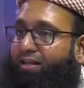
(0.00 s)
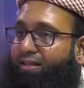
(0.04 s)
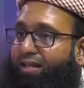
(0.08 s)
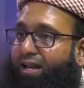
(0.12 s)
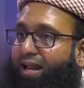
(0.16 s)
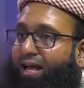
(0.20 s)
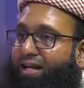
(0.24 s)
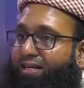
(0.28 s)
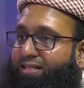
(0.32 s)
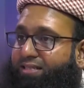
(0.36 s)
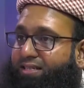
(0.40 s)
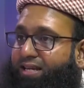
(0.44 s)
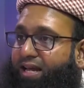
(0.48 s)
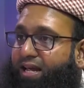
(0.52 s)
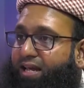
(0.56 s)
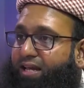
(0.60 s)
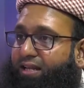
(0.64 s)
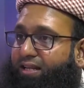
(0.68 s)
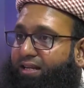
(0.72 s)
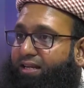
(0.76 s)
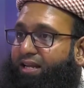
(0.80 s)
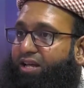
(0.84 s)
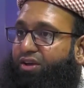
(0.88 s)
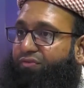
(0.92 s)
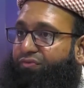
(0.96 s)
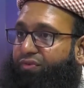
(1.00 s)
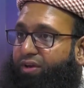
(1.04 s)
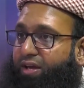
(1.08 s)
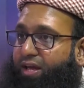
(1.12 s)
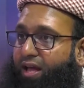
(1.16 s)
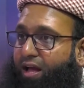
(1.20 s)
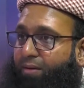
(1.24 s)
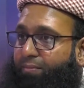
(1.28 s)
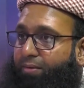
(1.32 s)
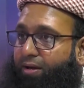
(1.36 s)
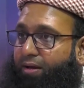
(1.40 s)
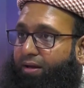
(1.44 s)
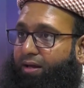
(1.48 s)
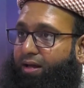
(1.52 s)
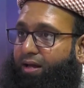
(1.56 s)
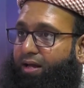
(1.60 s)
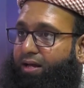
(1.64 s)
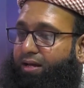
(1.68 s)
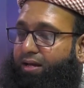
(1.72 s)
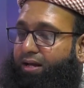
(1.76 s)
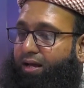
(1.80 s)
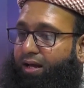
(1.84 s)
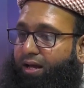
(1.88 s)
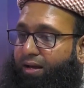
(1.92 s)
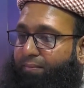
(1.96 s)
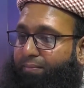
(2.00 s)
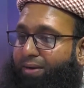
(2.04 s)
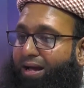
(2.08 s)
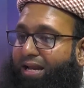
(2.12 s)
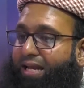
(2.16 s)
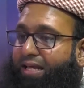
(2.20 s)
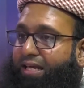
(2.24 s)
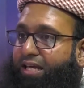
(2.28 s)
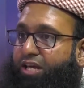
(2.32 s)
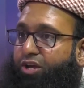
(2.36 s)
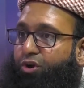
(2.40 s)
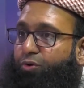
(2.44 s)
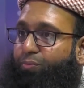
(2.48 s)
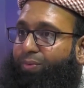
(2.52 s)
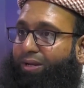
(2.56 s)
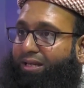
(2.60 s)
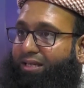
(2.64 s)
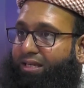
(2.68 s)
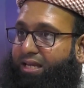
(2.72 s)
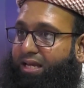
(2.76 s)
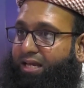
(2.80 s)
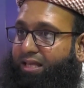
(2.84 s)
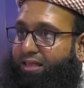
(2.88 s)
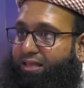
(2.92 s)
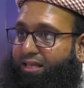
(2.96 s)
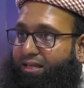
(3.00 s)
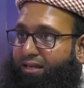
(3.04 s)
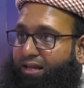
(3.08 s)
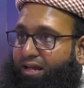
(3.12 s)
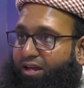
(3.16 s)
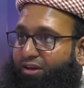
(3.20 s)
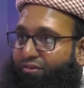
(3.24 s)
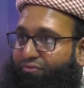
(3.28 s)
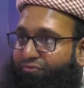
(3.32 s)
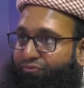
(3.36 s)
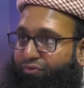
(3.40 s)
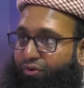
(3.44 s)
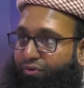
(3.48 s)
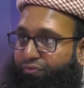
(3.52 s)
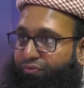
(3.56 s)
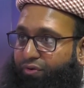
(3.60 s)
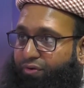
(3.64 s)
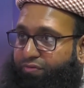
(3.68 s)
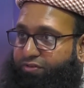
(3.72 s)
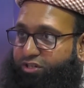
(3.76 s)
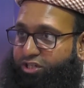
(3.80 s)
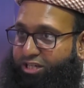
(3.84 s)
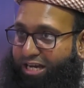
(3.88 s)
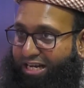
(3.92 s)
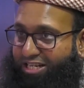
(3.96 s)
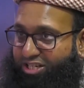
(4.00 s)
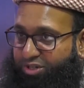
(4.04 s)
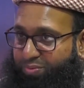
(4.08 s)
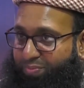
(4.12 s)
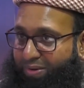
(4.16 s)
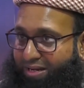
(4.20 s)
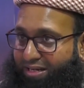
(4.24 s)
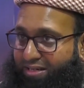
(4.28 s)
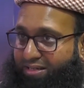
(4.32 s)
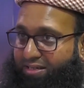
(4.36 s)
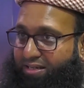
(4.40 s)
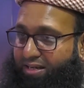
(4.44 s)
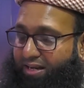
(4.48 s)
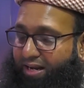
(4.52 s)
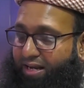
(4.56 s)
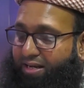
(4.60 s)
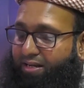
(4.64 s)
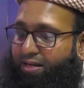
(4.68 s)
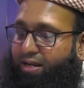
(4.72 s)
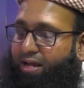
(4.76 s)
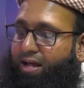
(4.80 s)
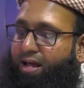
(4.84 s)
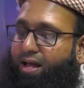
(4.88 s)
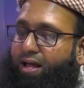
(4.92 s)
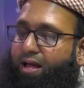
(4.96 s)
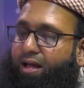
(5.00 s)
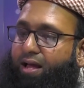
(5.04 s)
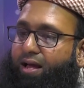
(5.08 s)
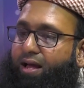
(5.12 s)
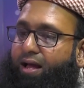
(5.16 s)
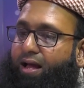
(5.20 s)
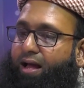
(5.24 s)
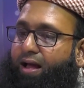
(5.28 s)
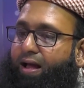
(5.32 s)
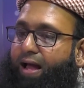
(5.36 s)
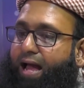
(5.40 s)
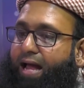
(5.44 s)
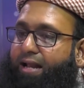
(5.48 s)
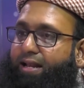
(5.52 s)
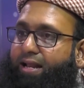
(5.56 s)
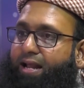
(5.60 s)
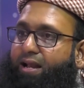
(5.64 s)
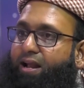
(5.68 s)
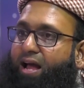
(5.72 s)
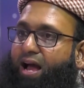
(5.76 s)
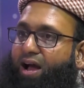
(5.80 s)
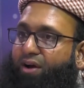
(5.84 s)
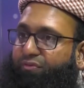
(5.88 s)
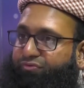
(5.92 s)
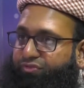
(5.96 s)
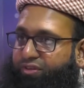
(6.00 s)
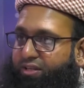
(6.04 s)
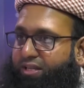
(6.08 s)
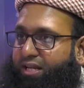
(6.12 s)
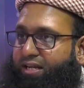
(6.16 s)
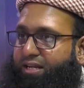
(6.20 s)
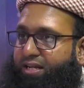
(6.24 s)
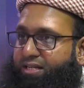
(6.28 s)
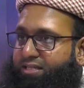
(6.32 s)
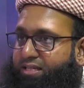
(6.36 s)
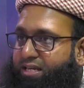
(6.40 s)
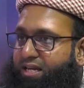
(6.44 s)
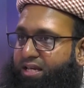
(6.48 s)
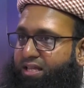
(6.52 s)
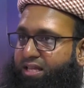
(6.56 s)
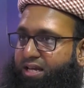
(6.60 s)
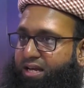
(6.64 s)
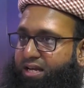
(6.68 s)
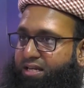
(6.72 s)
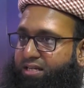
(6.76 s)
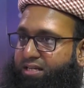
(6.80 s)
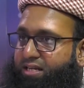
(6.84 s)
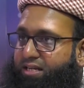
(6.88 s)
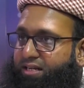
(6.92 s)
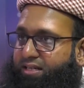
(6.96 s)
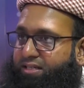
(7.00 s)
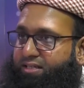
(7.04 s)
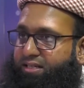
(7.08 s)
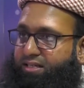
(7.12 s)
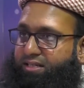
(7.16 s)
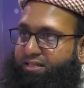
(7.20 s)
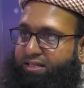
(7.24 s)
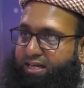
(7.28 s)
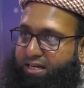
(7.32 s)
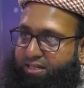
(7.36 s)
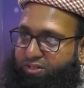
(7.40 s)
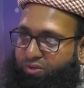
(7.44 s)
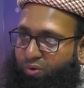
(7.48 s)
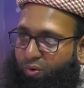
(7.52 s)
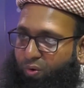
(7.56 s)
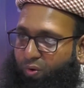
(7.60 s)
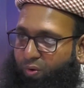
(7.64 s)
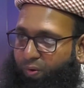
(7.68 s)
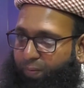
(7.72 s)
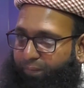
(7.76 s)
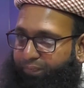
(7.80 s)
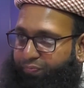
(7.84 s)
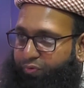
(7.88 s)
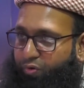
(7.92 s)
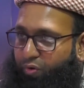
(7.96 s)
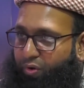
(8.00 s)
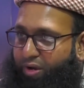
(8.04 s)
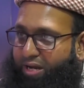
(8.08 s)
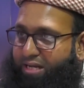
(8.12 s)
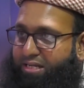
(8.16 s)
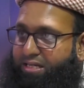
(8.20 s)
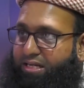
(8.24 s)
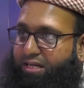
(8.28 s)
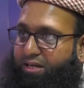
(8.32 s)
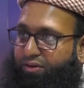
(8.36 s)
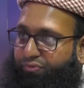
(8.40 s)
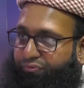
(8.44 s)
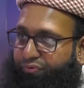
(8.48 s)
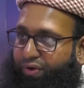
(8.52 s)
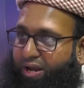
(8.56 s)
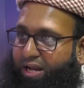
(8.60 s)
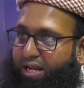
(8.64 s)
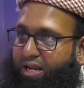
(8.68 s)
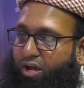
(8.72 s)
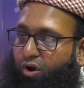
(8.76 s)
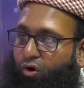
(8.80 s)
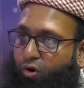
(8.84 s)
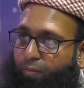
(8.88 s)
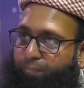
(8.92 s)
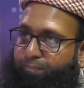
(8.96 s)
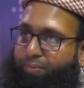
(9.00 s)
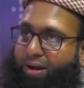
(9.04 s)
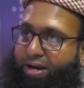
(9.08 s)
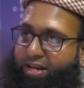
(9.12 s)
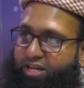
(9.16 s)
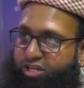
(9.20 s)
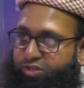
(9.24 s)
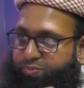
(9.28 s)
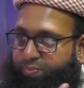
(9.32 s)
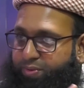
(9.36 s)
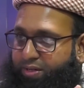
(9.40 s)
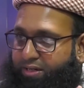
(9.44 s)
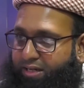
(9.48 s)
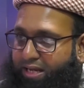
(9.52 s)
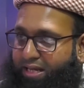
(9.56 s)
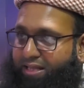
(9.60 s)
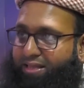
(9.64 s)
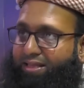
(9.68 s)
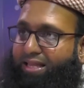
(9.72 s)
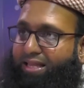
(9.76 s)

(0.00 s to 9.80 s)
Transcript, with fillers: The last day, the day of Qiyamah. Uh, maliki yomi din, the day of, of, of judgment, right? And then after that, it's either eternal success or, or eternal failure or punishment and